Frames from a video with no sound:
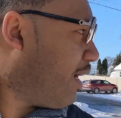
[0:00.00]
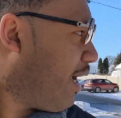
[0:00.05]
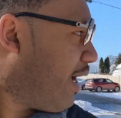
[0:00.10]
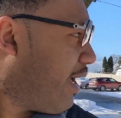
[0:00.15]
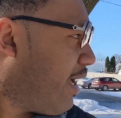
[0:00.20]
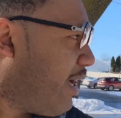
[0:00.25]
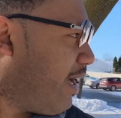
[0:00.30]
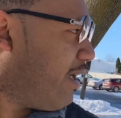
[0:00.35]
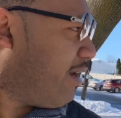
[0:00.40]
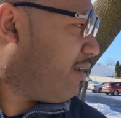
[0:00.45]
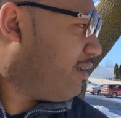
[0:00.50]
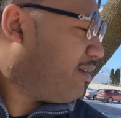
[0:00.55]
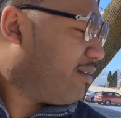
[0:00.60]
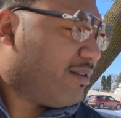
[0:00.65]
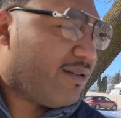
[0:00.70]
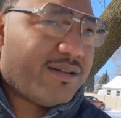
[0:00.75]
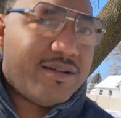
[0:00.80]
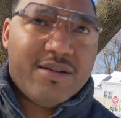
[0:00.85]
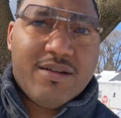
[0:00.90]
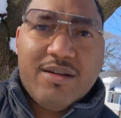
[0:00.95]
I had,
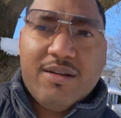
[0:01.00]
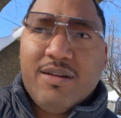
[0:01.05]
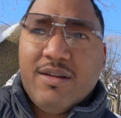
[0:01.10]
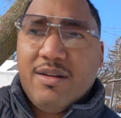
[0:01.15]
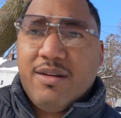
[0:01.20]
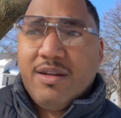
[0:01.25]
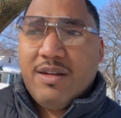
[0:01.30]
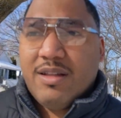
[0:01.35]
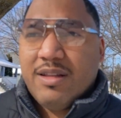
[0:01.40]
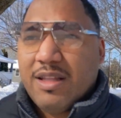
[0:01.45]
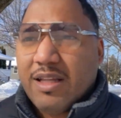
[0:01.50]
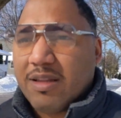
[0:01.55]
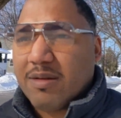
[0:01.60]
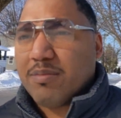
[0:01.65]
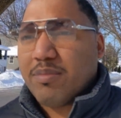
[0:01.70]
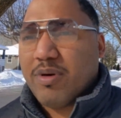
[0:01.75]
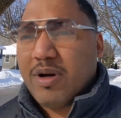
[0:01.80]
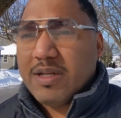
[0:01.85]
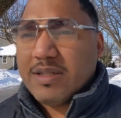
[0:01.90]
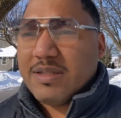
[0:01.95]
that the
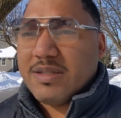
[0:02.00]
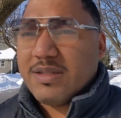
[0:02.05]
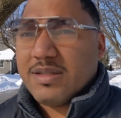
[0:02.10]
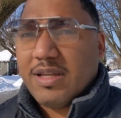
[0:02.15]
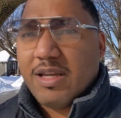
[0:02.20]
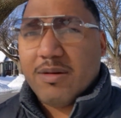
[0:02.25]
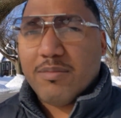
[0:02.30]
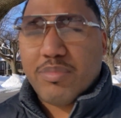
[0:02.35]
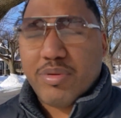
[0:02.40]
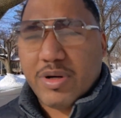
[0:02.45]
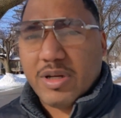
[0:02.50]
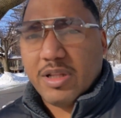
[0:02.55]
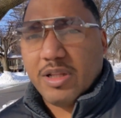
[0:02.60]
prices stayed pretty